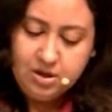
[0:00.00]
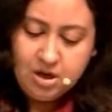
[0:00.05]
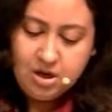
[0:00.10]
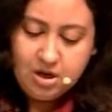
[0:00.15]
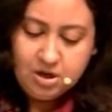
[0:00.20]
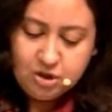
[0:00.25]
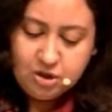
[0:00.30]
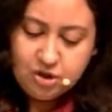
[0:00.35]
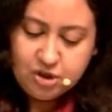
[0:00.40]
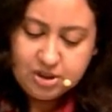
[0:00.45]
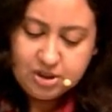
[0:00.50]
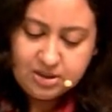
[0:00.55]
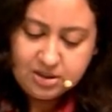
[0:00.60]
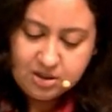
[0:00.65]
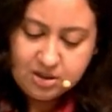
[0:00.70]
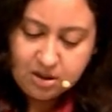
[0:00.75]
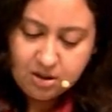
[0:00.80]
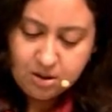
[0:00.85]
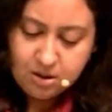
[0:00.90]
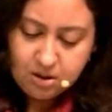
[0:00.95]
just
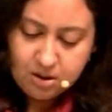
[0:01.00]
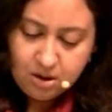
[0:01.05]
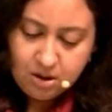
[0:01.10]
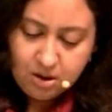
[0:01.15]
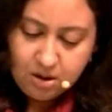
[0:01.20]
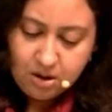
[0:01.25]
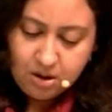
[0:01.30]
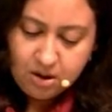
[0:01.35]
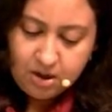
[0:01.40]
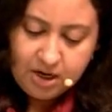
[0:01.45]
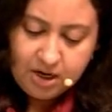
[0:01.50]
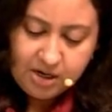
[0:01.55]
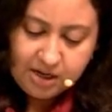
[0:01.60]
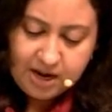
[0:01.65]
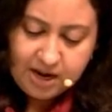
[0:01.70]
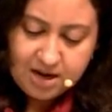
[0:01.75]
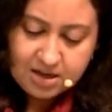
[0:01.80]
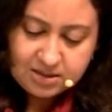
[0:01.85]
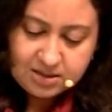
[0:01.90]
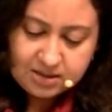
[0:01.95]
in
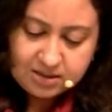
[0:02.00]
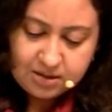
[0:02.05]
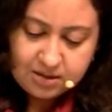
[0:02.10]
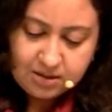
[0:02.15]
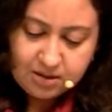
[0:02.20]
case